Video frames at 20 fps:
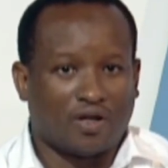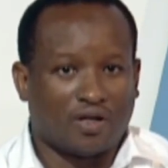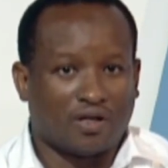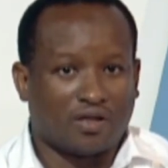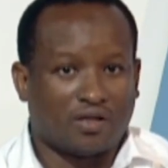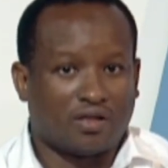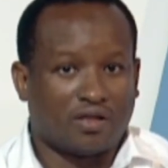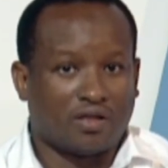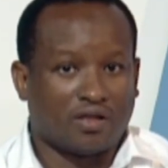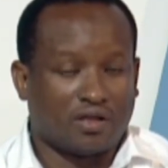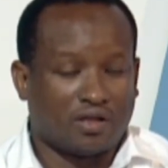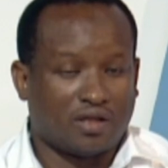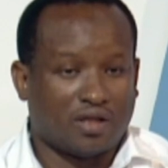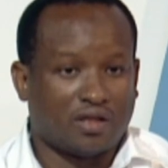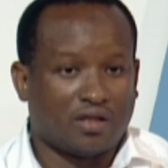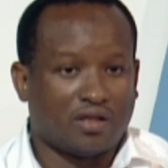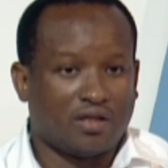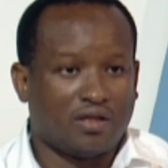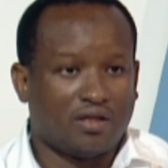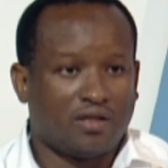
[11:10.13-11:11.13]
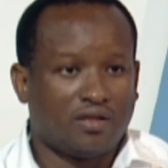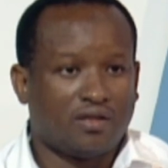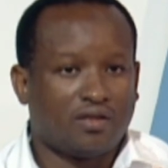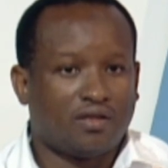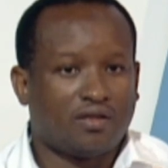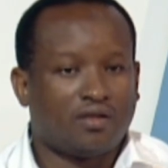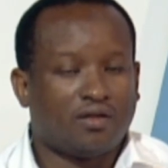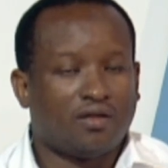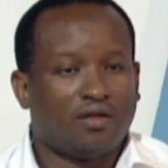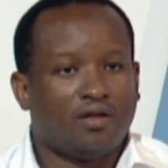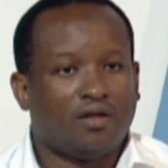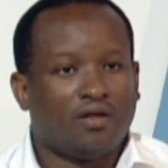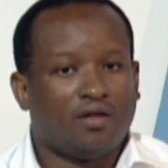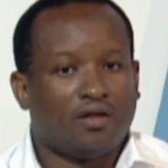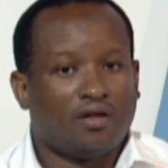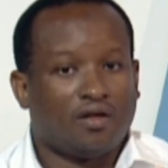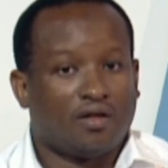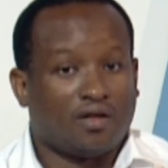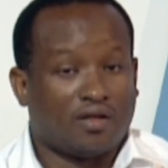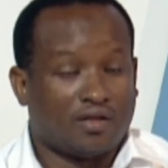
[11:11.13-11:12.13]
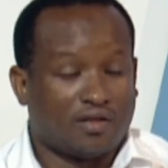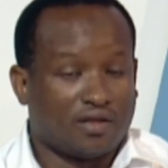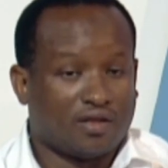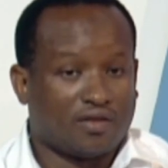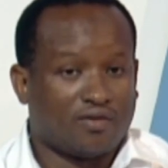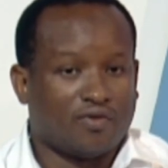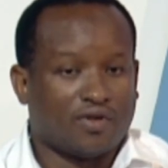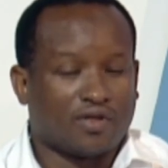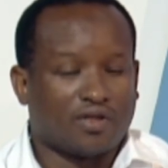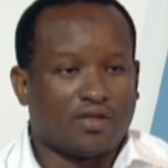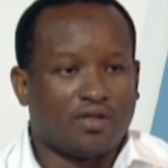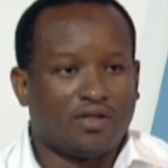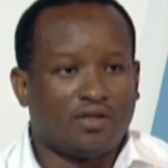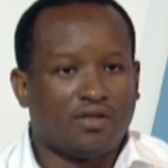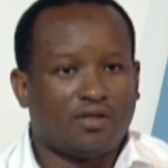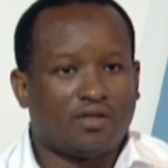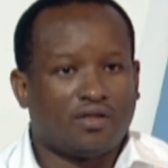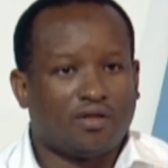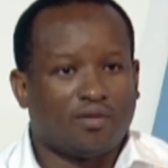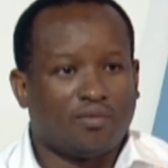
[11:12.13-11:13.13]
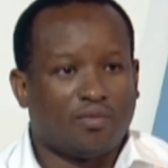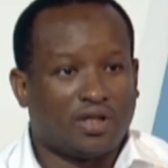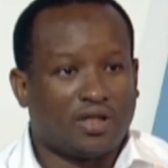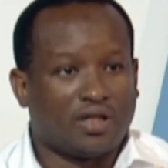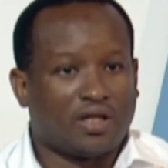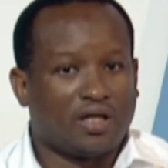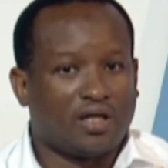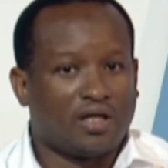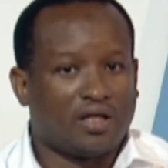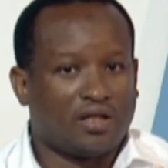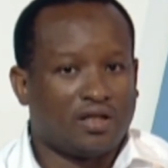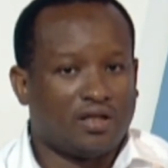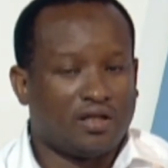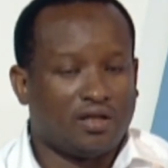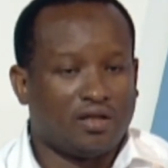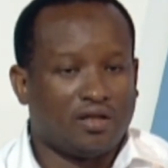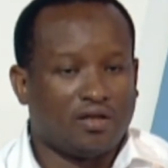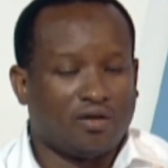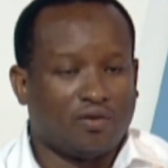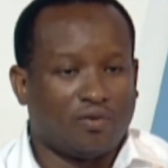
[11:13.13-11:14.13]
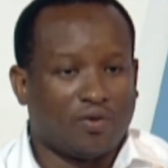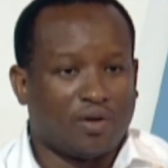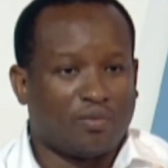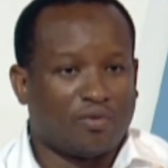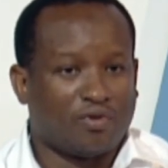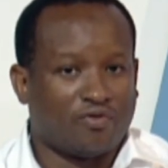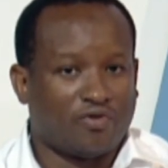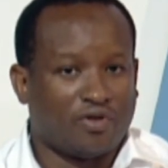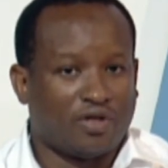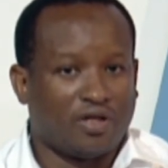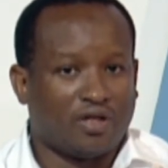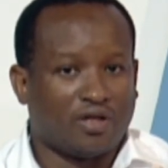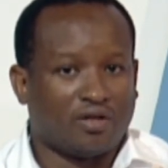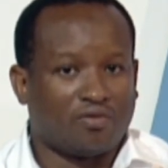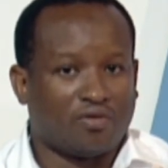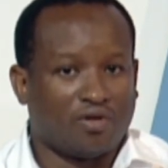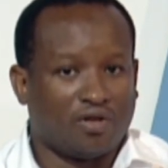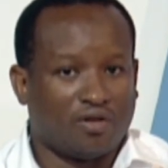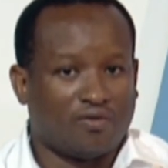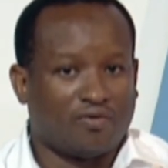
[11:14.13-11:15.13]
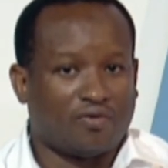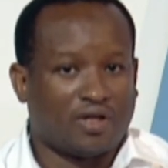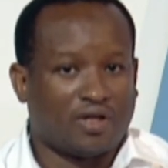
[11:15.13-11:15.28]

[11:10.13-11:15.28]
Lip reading: six vaccines, but currently we are providing 12